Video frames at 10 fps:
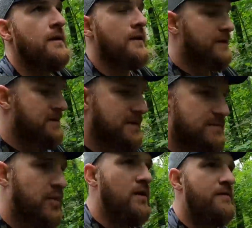Nice, this is
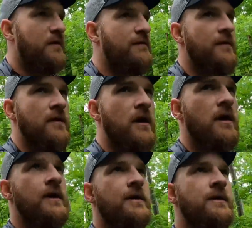perfect for
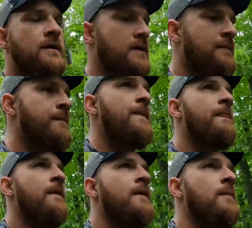
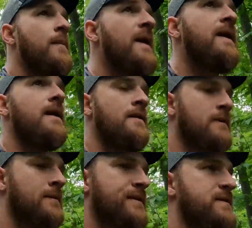bedding,
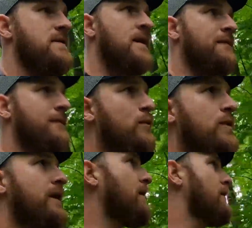but there's a lot of food
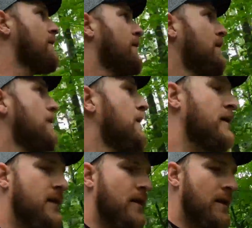here.
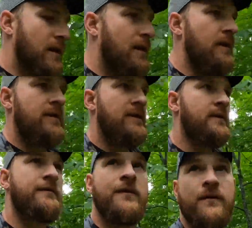And
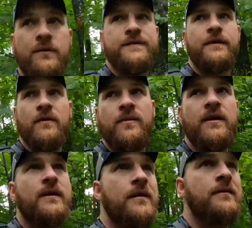if the does are going to
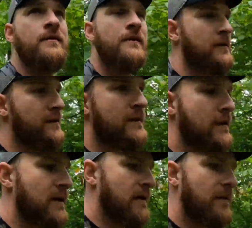be here,
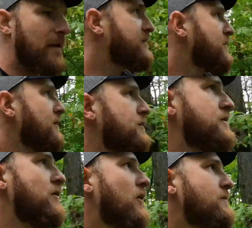the bucks are going to
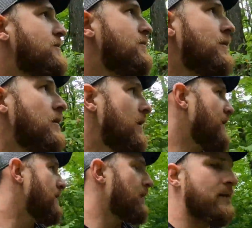show up sooner or
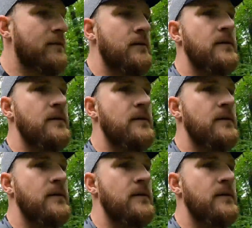later.